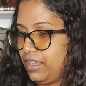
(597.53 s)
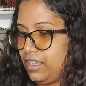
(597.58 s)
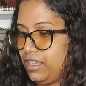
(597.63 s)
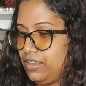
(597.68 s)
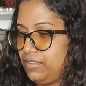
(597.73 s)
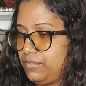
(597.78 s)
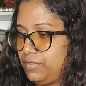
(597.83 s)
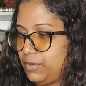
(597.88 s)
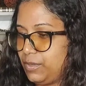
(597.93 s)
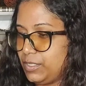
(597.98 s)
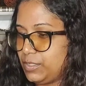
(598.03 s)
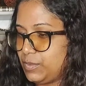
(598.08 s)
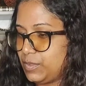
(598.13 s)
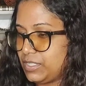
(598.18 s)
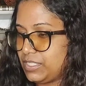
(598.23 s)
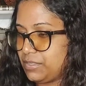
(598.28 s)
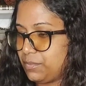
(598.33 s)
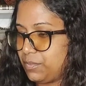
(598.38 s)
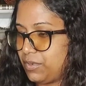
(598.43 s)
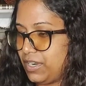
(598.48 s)
Her voice
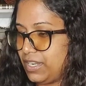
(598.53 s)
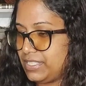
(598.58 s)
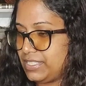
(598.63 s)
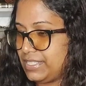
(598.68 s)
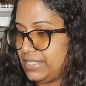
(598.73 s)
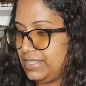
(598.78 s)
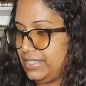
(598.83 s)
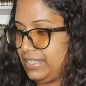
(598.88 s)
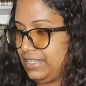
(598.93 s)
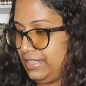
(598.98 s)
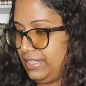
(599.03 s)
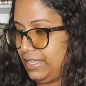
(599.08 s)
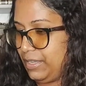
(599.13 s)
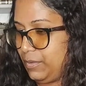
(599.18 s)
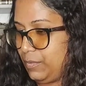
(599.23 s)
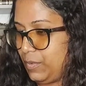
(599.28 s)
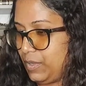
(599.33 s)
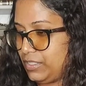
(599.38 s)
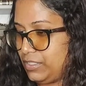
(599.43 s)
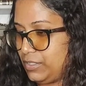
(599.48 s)
was surprisingly
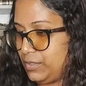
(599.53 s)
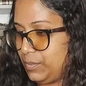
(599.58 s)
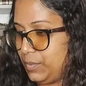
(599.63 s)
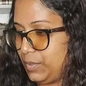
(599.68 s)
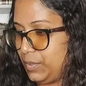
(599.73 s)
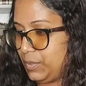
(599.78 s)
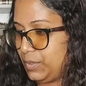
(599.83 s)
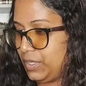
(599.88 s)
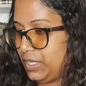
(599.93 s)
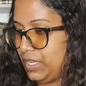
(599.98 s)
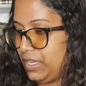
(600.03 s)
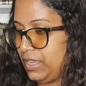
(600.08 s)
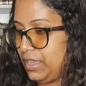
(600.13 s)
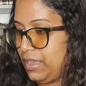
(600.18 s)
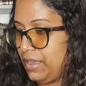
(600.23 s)
clear when spoke,